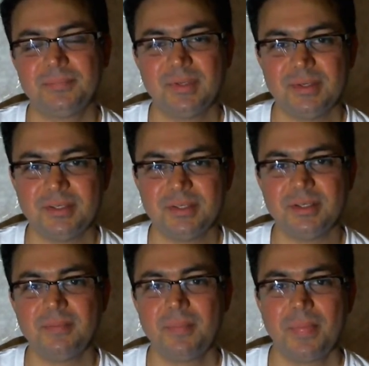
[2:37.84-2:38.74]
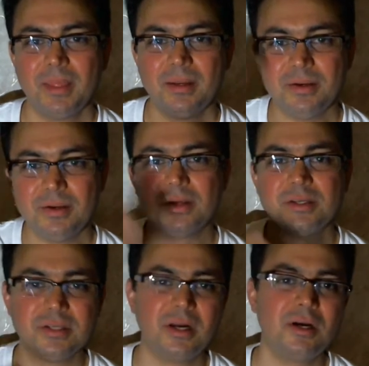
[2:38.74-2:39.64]
you see,
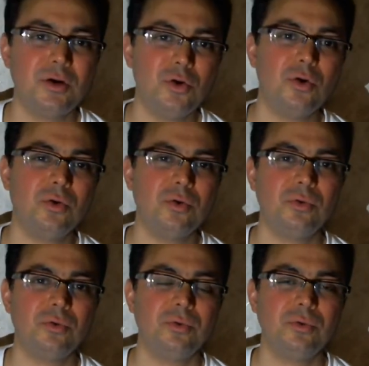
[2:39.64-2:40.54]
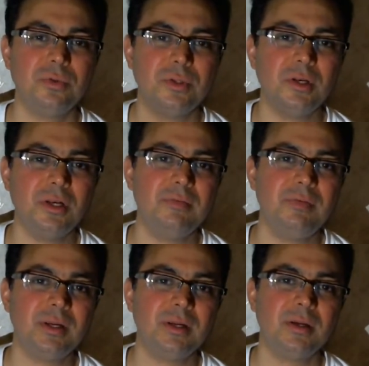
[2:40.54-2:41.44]
does not know the
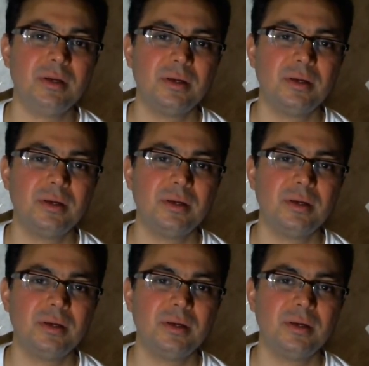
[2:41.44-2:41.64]
living,